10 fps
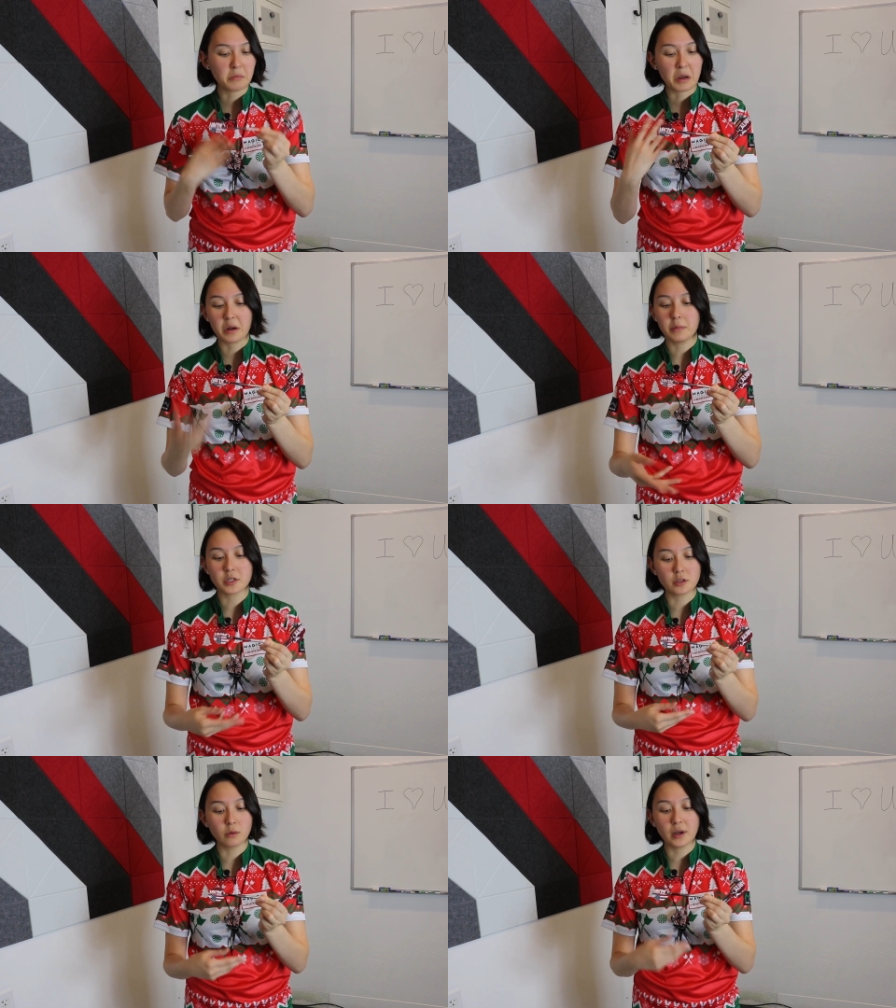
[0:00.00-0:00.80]
I already
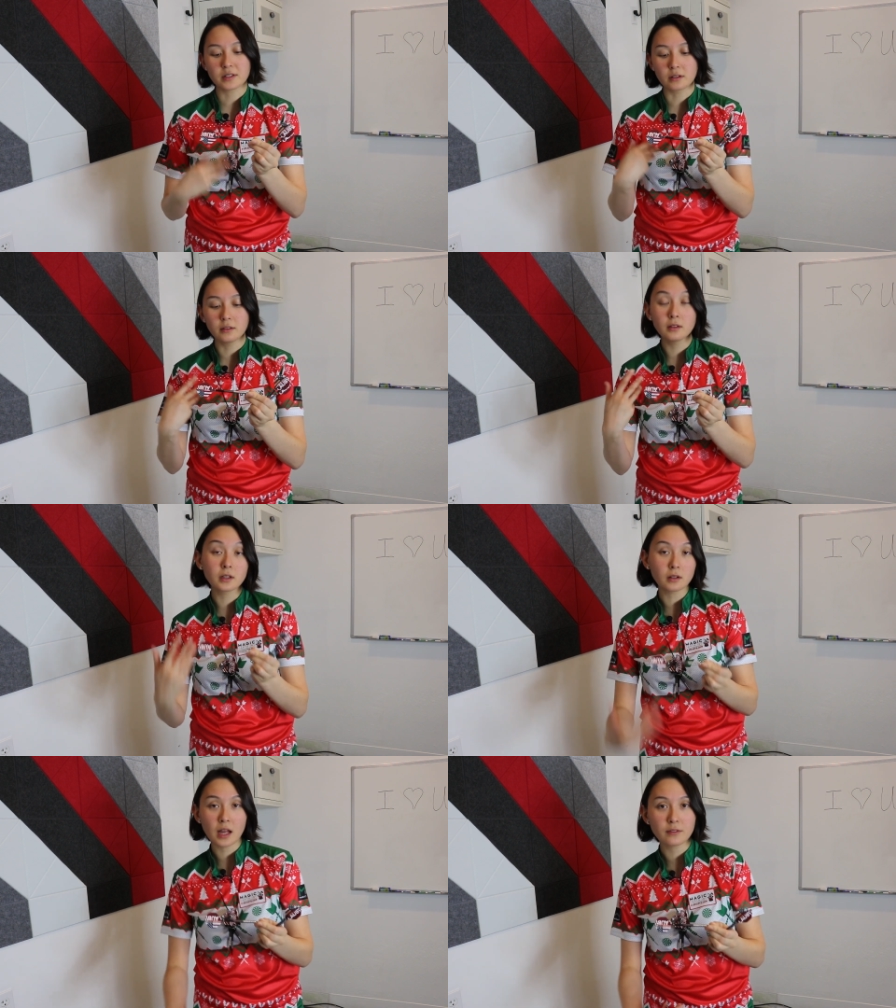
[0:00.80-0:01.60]
mentioned the weight's a
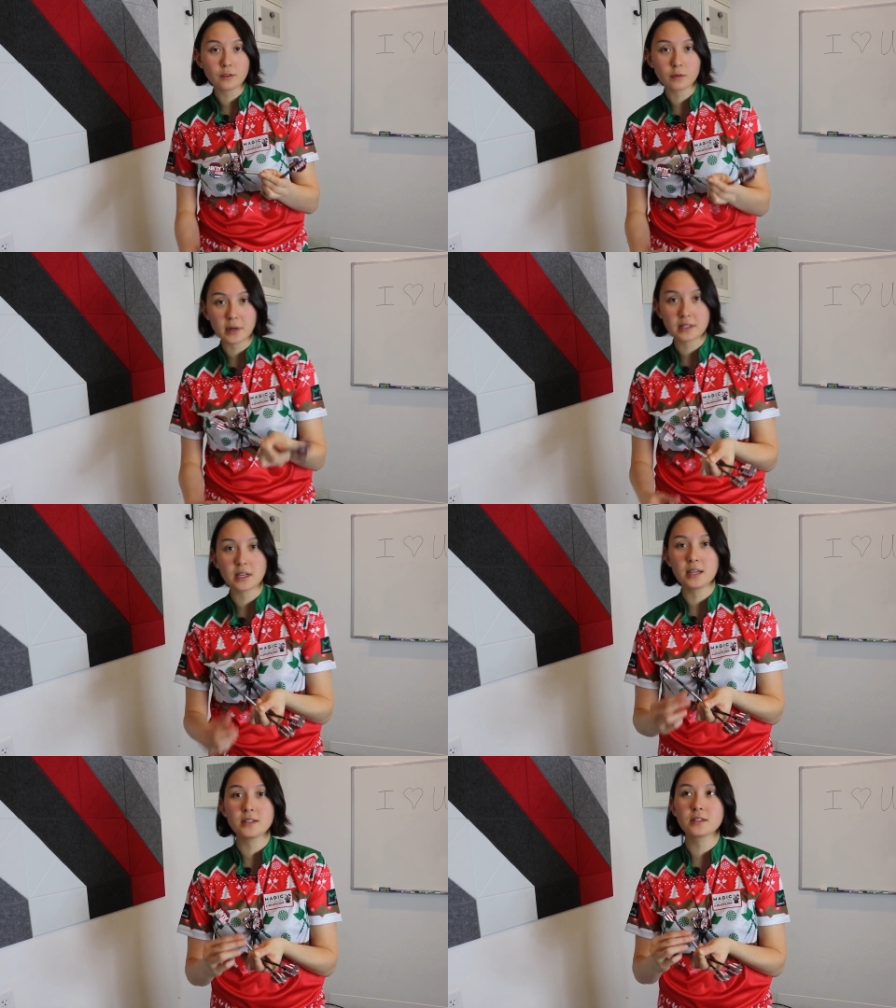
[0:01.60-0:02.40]
little heavy for my
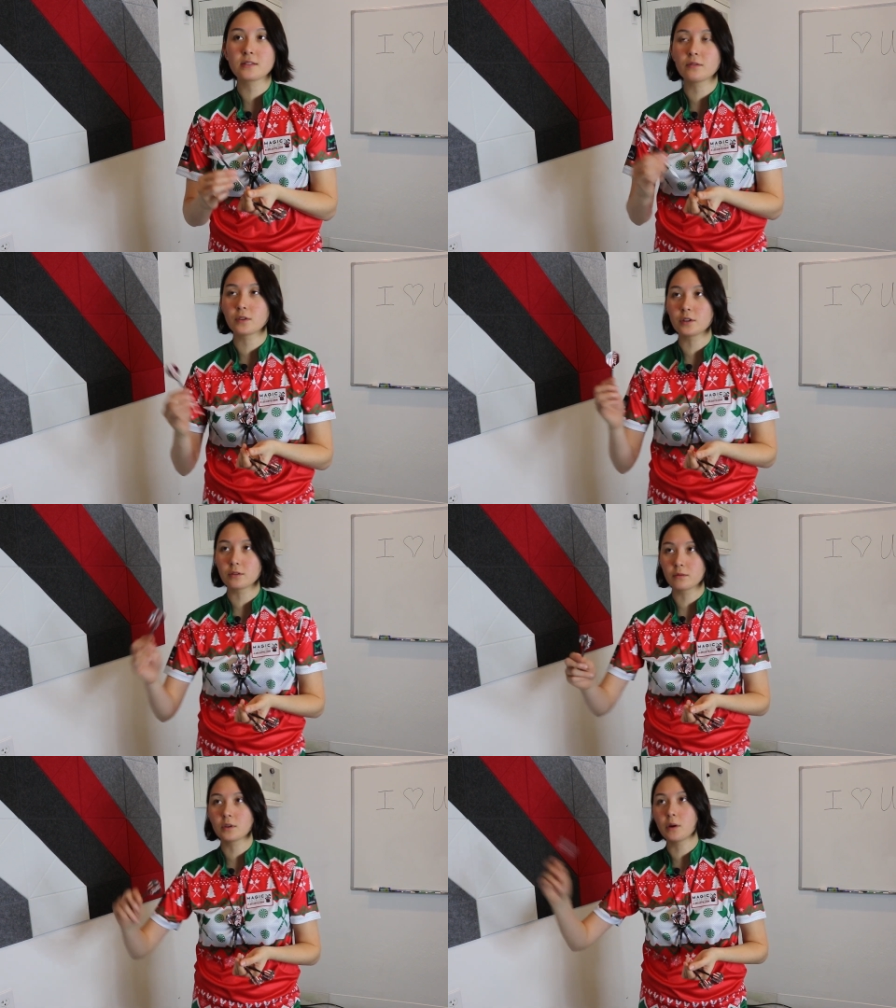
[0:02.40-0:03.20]
taste
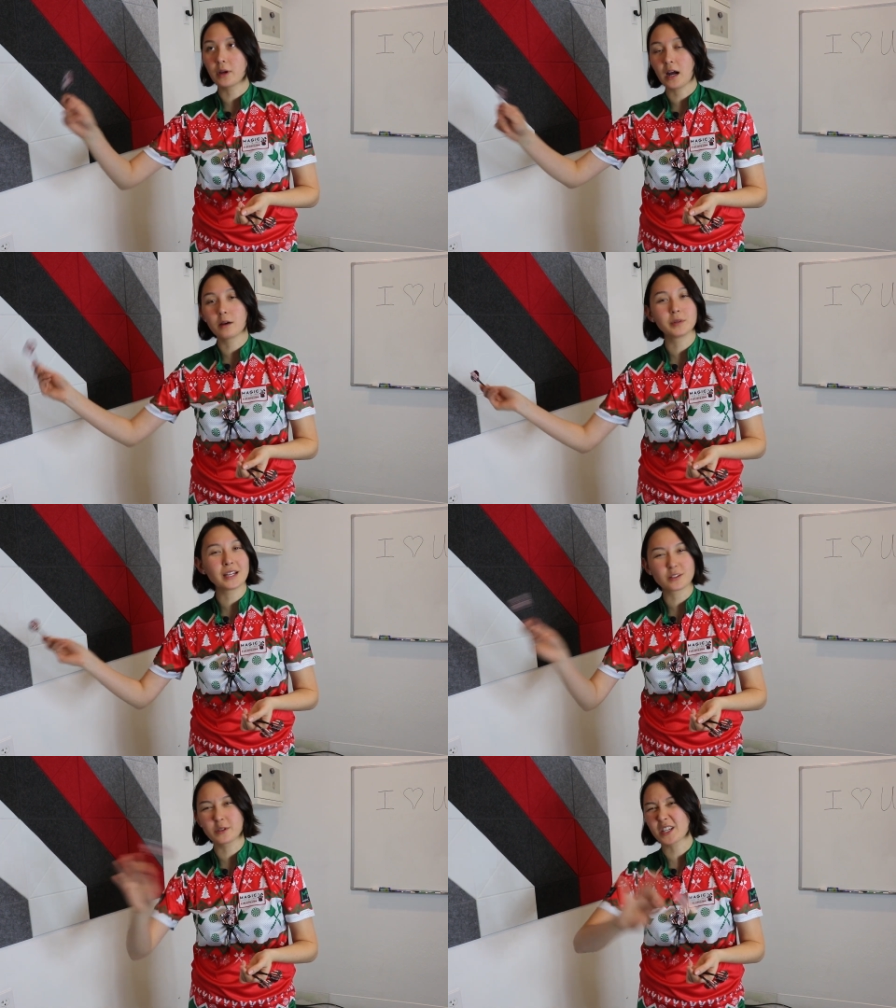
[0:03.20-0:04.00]
for going higher, but
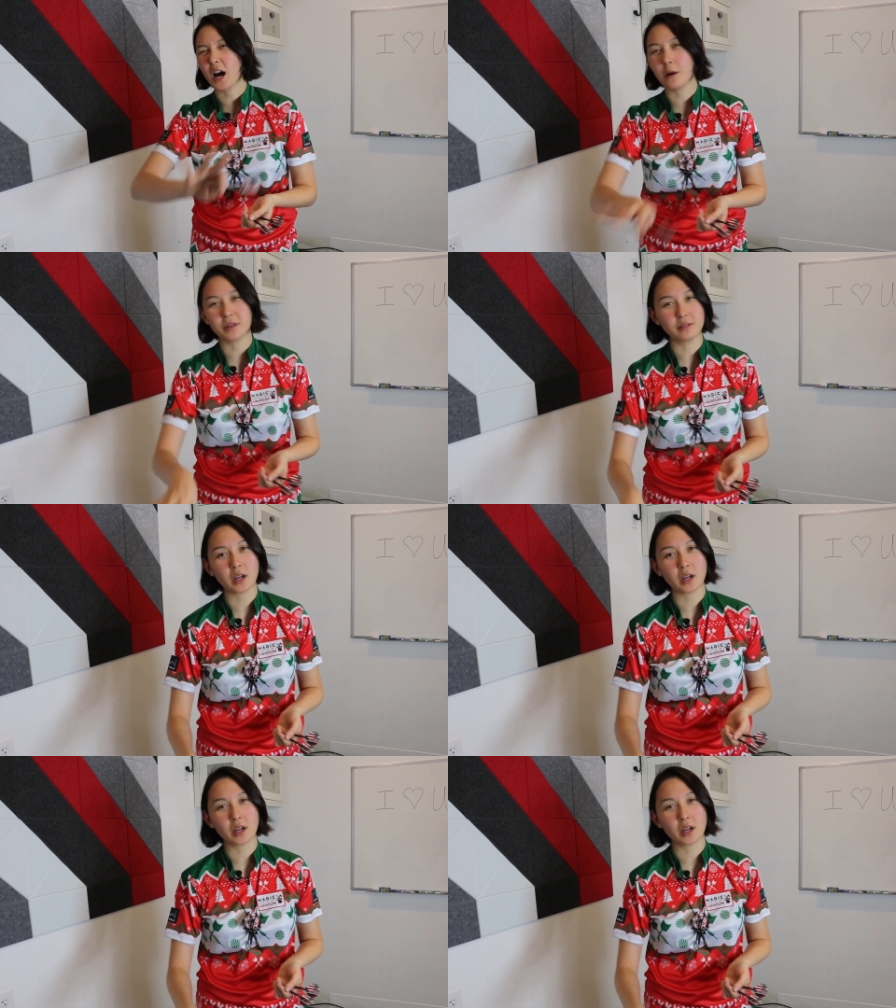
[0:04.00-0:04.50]
that's always common.